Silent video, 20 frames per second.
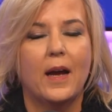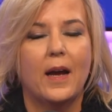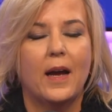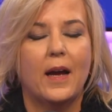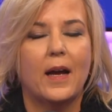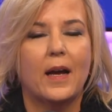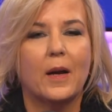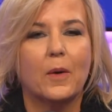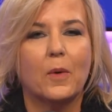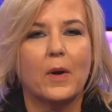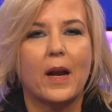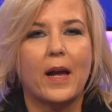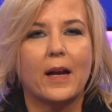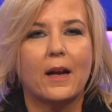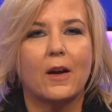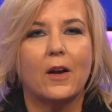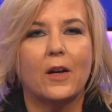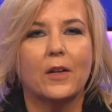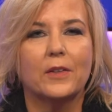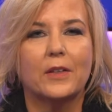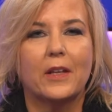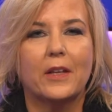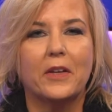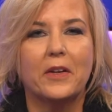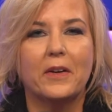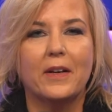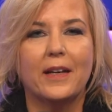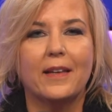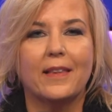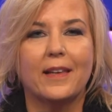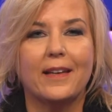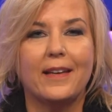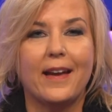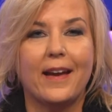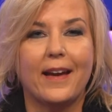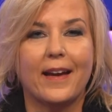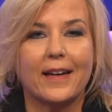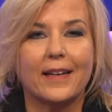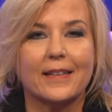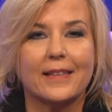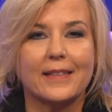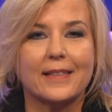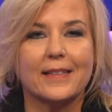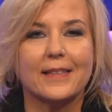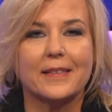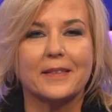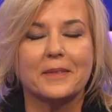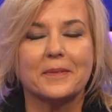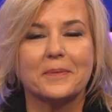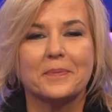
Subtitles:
what I called clearing the decks.